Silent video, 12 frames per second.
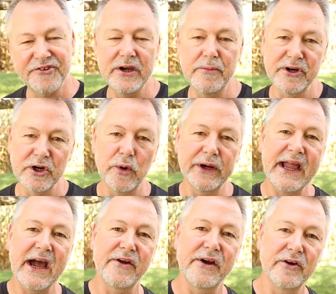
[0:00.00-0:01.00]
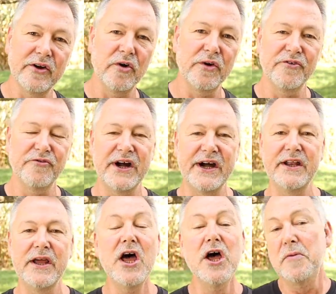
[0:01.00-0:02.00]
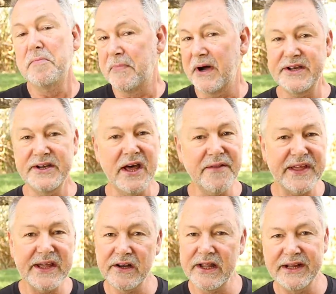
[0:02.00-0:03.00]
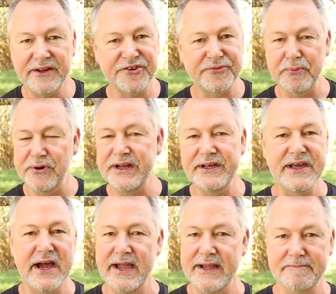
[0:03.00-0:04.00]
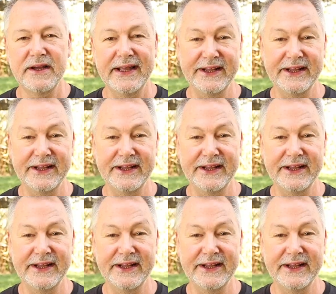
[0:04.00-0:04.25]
Some are going out on goldenrod, but nothing like springtime.